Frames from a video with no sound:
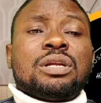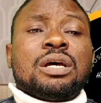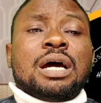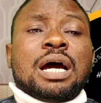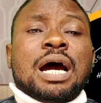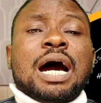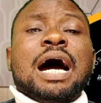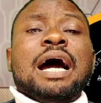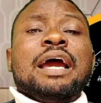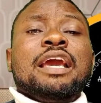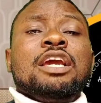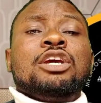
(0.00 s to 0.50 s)

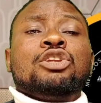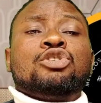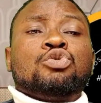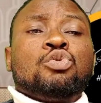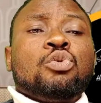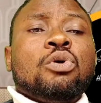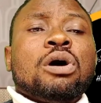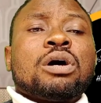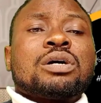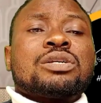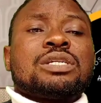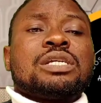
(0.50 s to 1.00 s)
How it
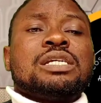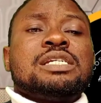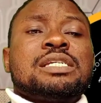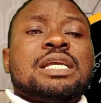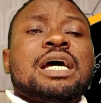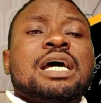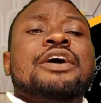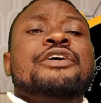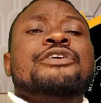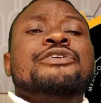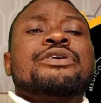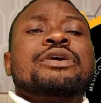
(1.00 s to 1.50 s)
works is
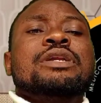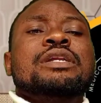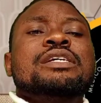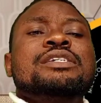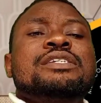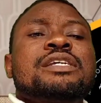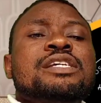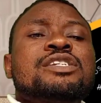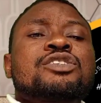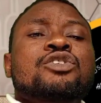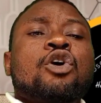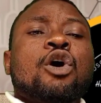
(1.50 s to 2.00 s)
that it
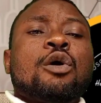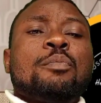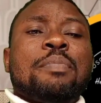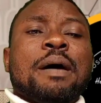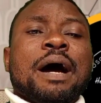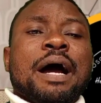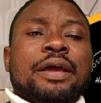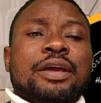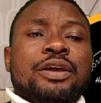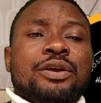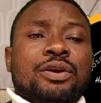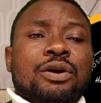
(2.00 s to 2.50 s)
releases copper
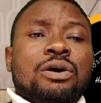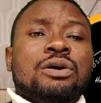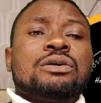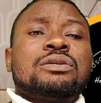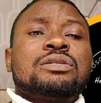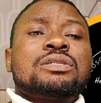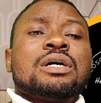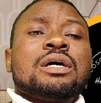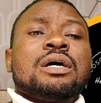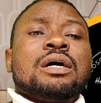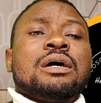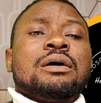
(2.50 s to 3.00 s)
ions